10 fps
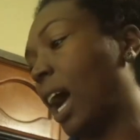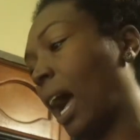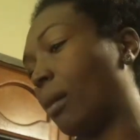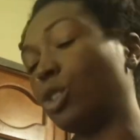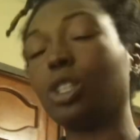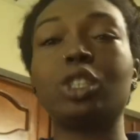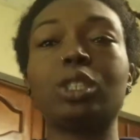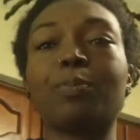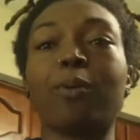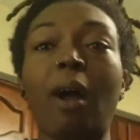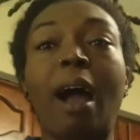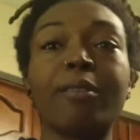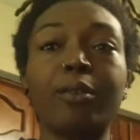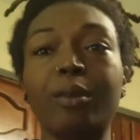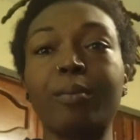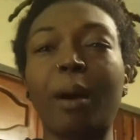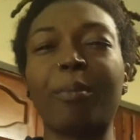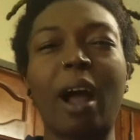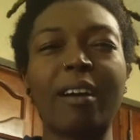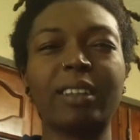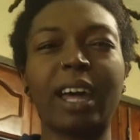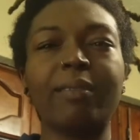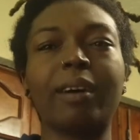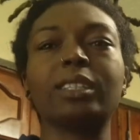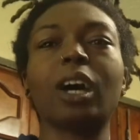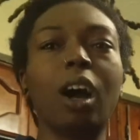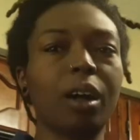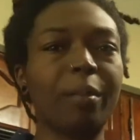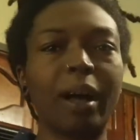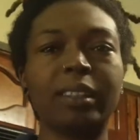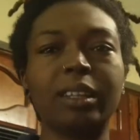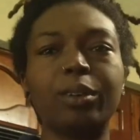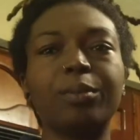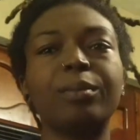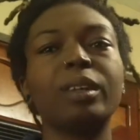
I'm just private with my private life. I talk about them,